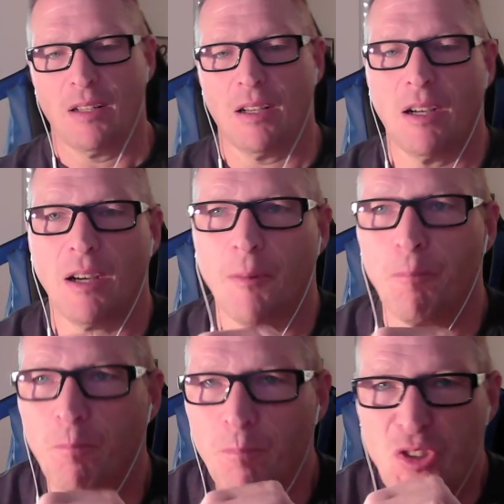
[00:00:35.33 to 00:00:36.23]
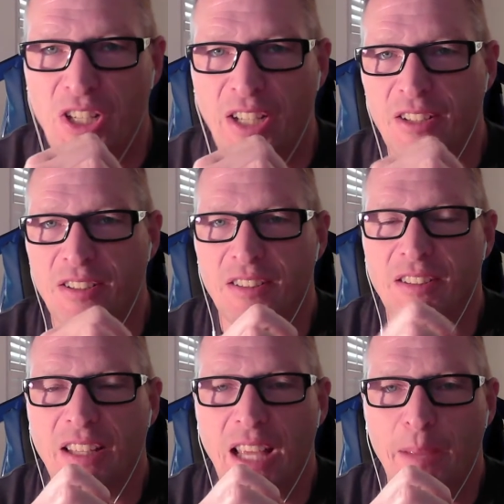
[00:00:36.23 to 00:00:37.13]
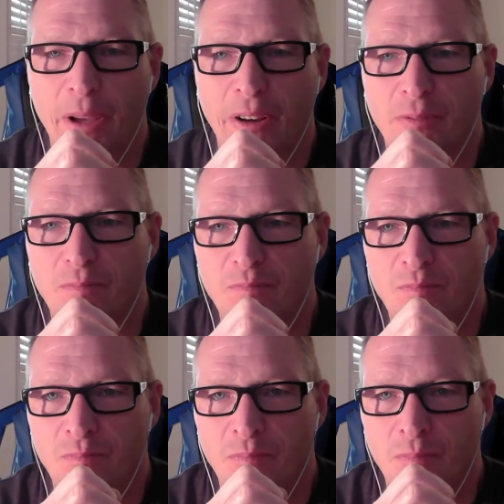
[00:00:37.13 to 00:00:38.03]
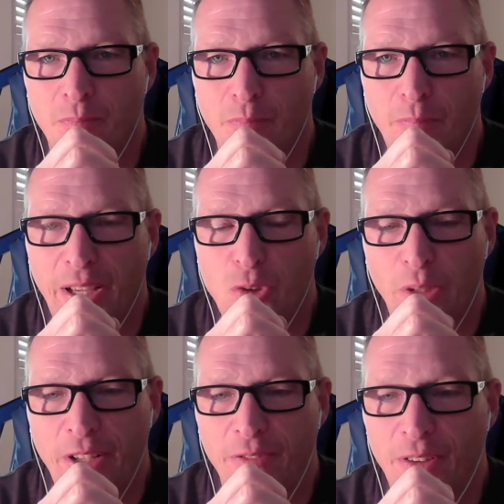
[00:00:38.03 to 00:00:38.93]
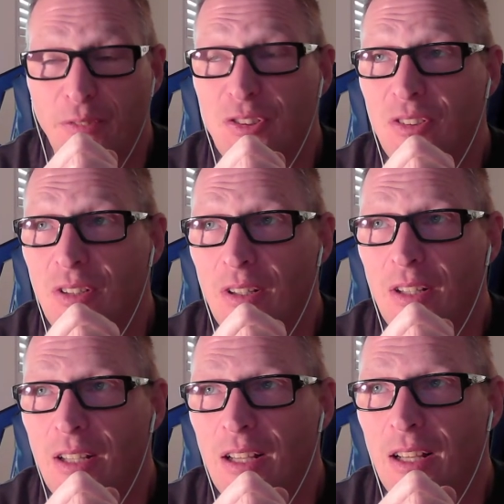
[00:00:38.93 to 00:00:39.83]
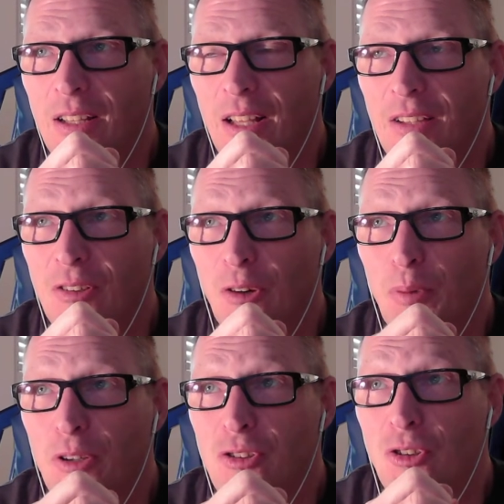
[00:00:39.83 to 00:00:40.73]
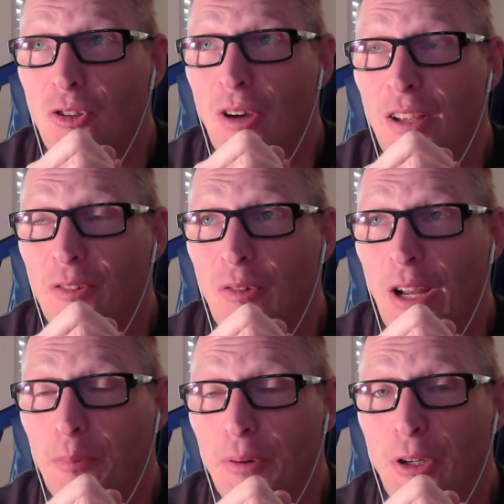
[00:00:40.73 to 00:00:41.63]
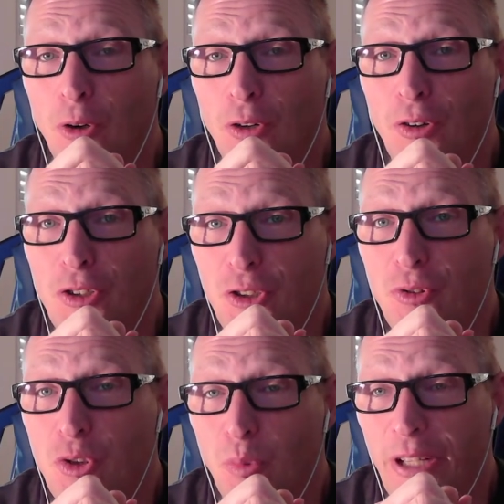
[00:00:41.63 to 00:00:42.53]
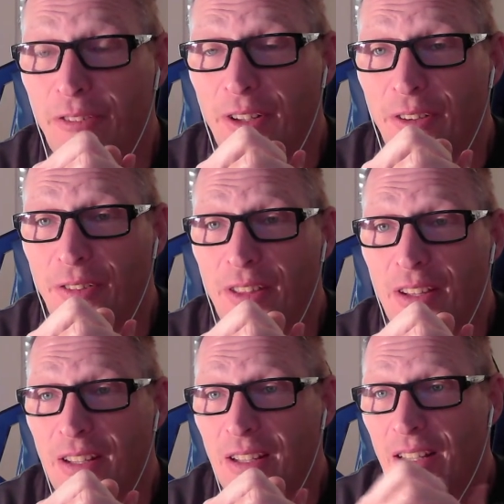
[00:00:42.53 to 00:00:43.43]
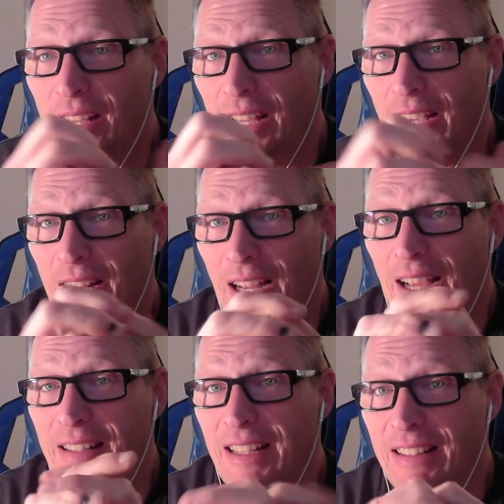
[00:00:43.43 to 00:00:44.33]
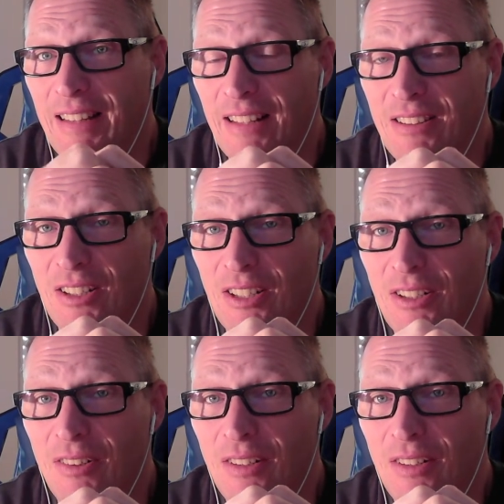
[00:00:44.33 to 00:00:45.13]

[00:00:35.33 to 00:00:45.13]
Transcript: uh, Genesis that came out May 25th. So Book 2 had, had a pre-order for June 25th, and I had to get that done